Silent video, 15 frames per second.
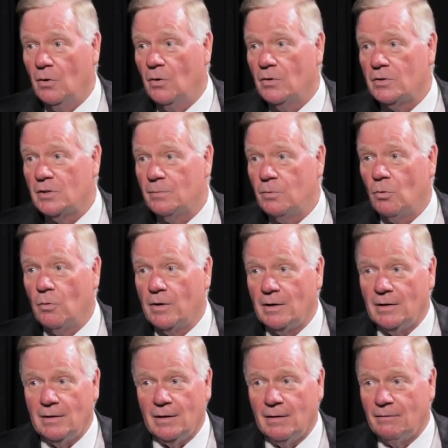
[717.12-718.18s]
or
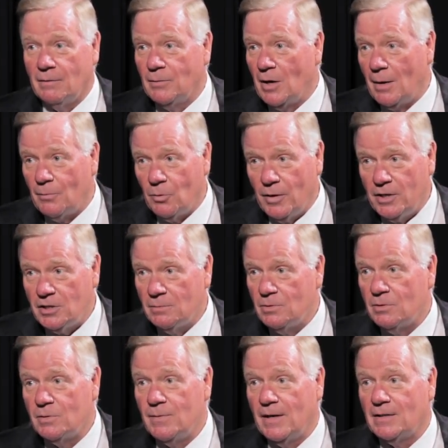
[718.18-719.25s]
supporting from an operation
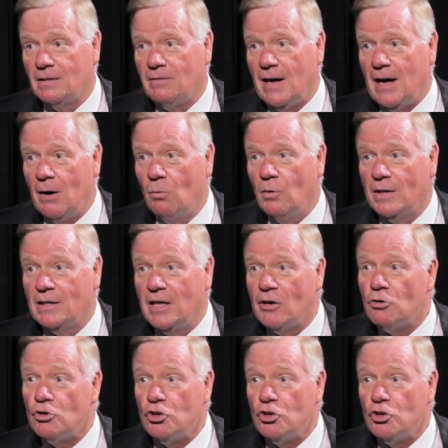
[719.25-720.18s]
perspective how what they're